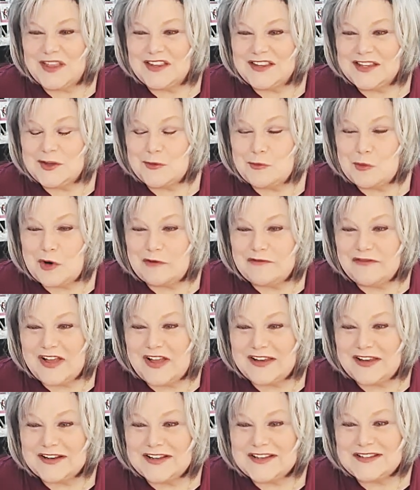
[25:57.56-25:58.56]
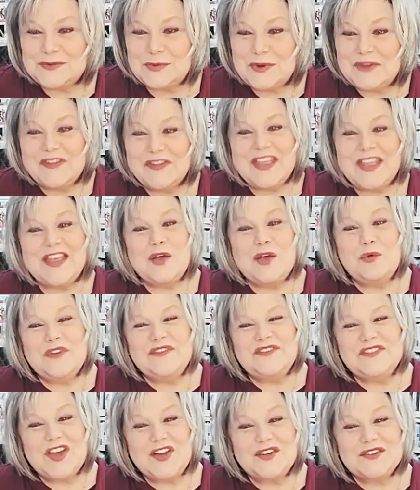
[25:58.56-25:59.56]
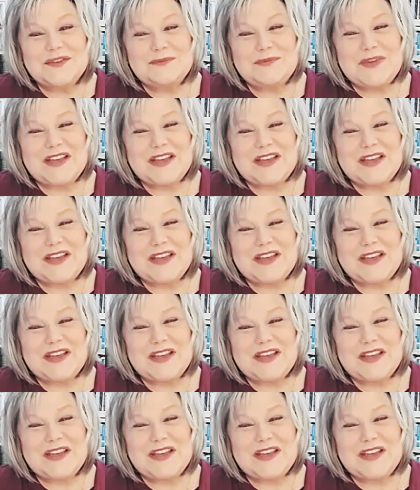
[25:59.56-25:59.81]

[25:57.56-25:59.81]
a little more fun, because we've talked